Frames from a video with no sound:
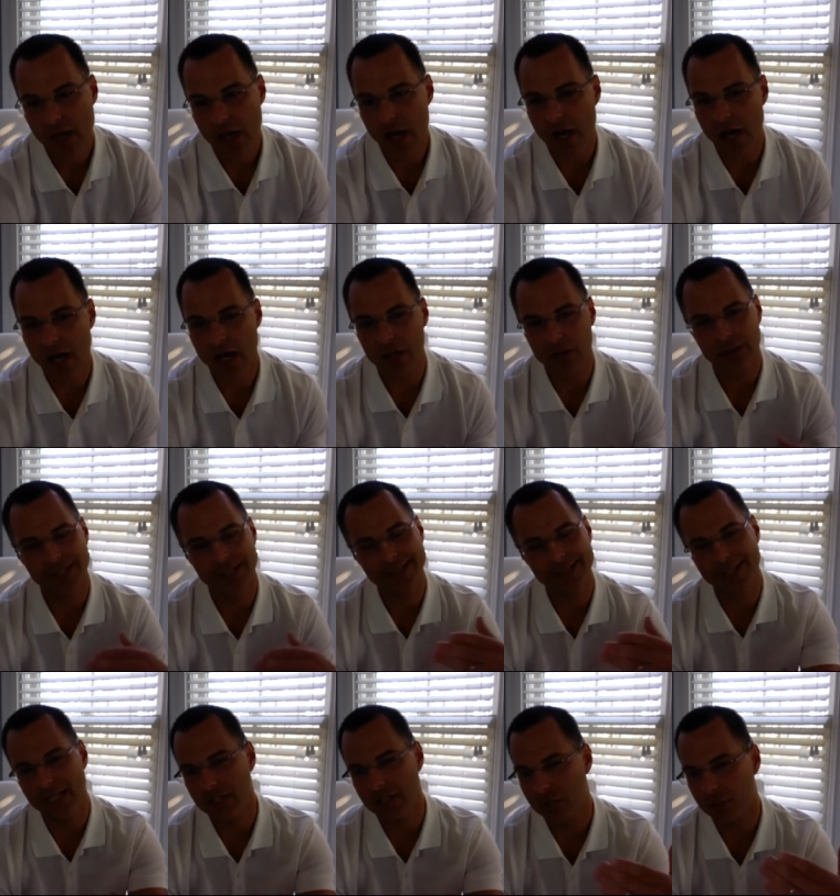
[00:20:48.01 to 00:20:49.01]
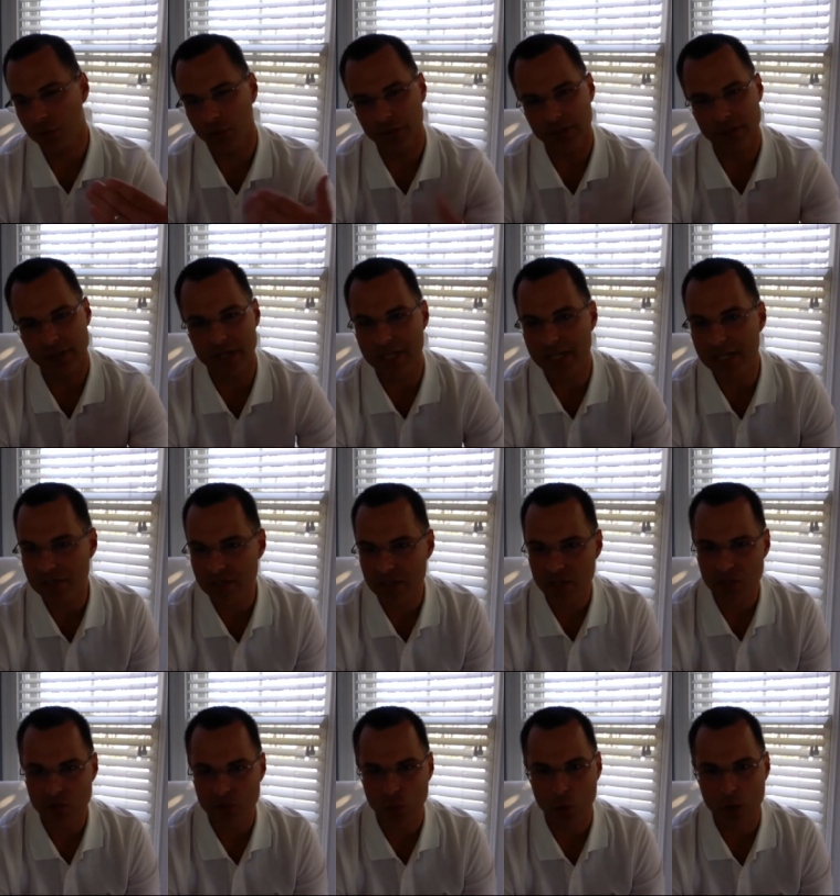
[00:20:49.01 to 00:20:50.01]
LinkedIn's really the
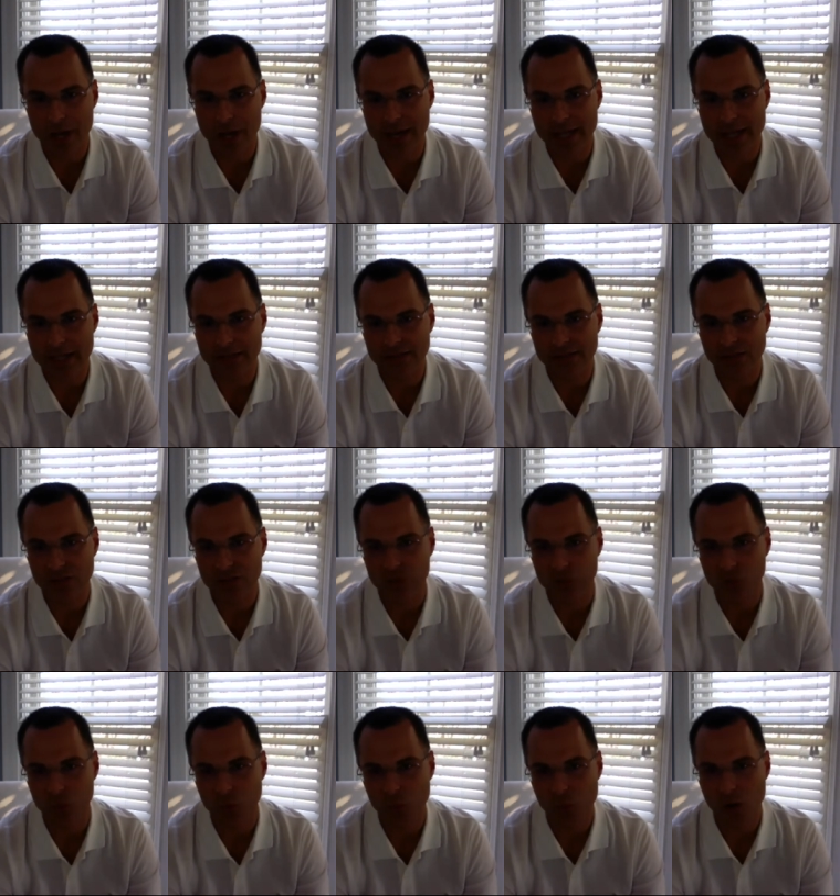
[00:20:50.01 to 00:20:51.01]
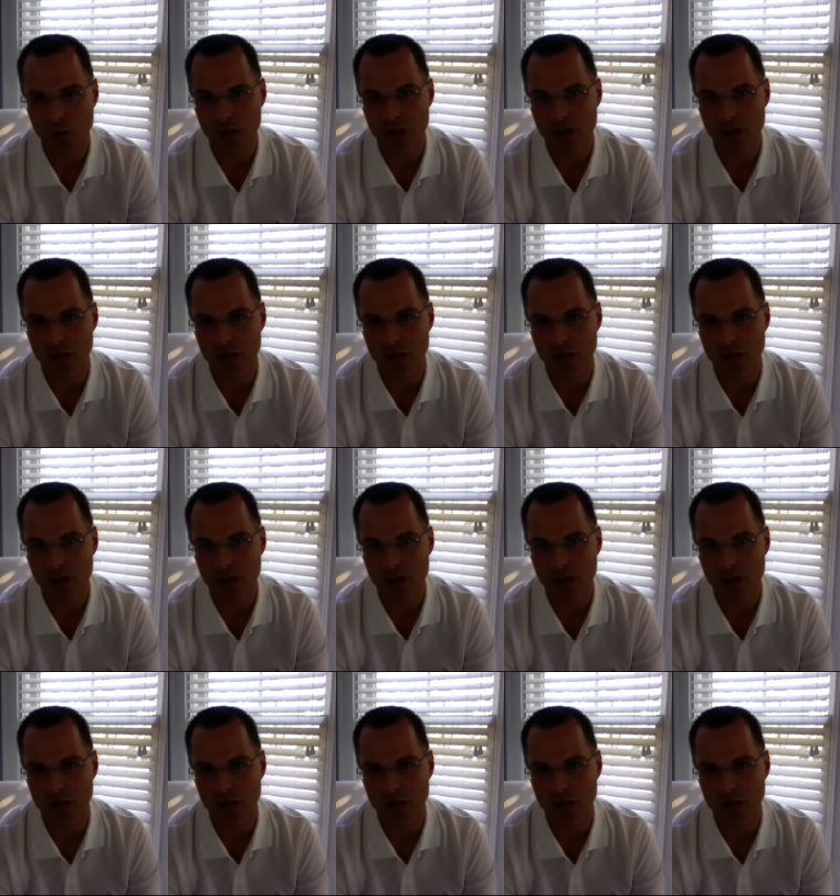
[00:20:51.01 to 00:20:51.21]
easiest way to